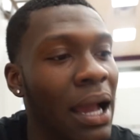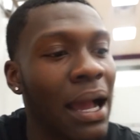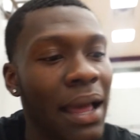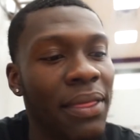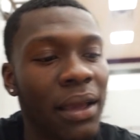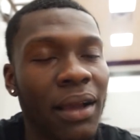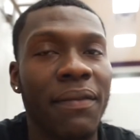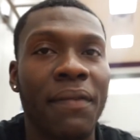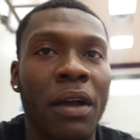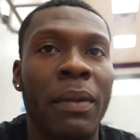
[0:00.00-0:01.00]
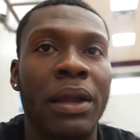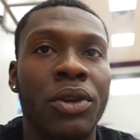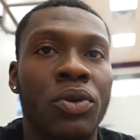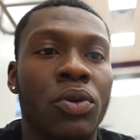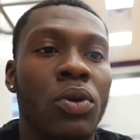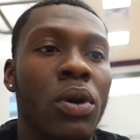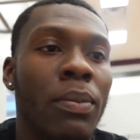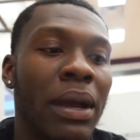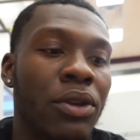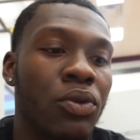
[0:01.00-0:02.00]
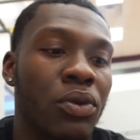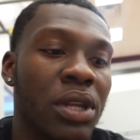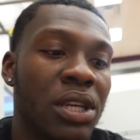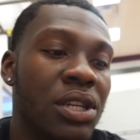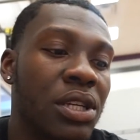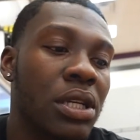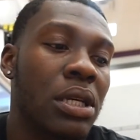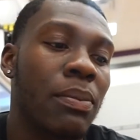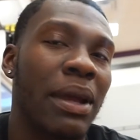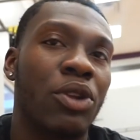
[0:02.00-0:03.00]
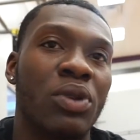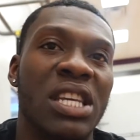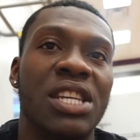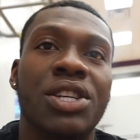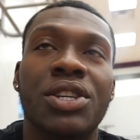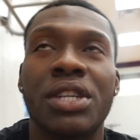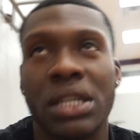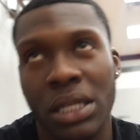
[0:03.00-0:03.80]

I think I found my new, my new niche, my new niche,